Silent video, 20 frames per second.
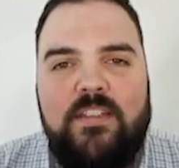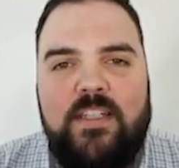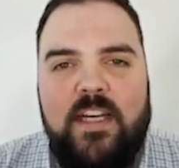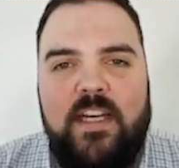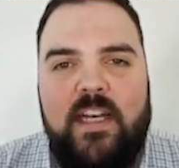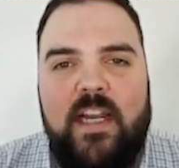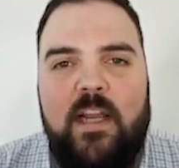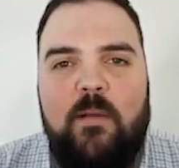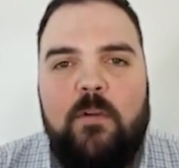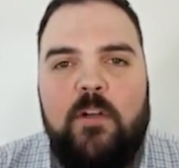
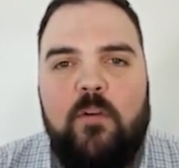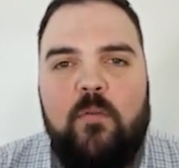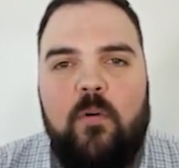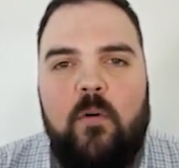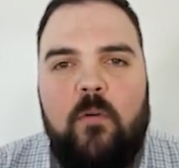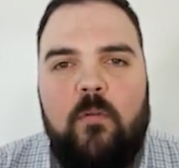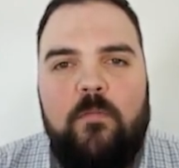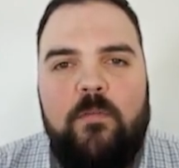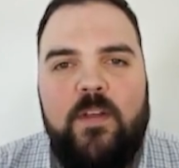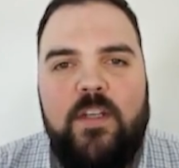dynamic
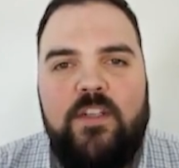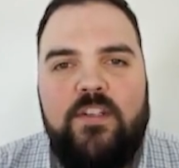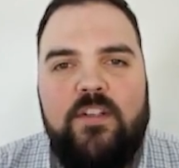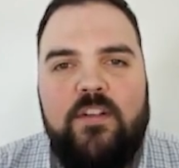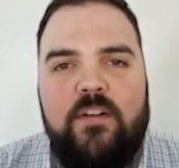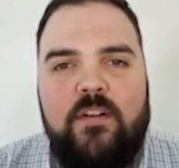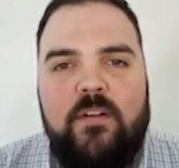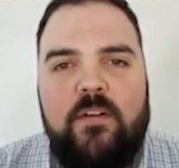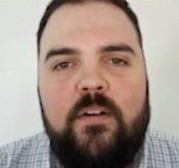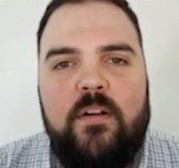role
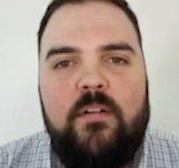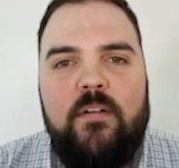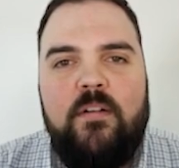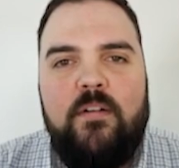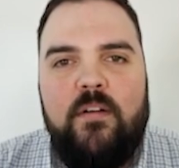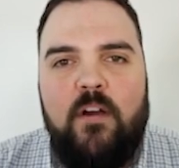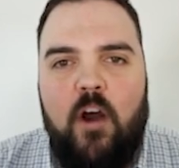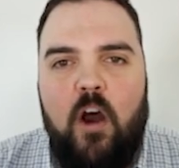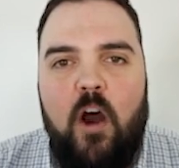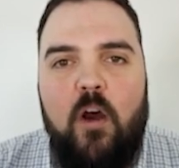feature
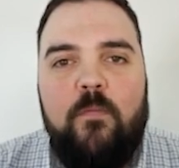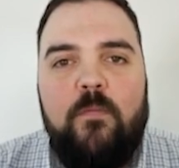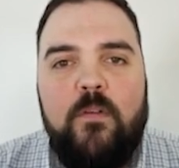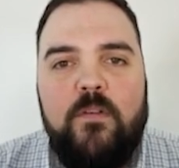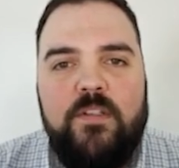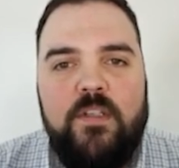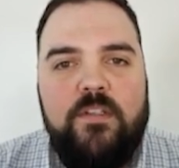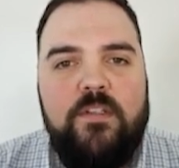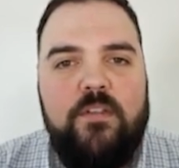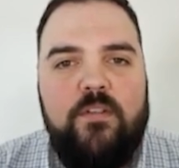
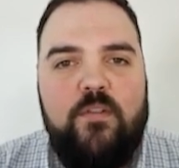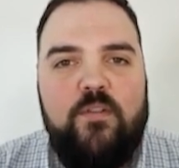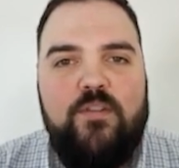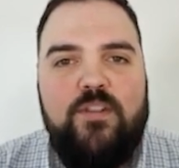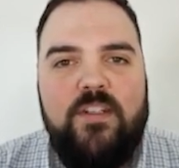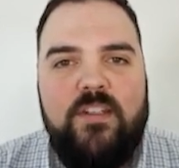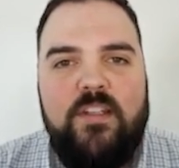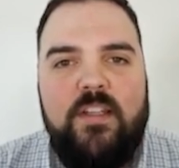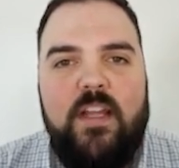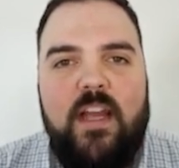offers a
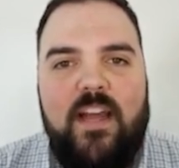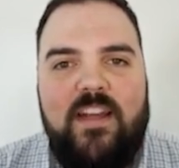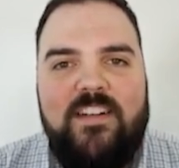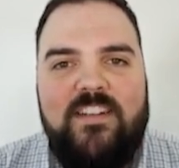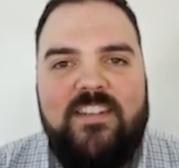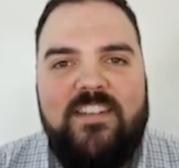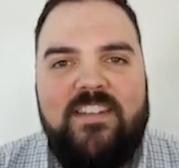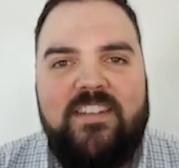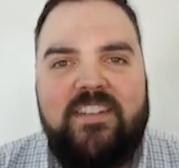solution to that.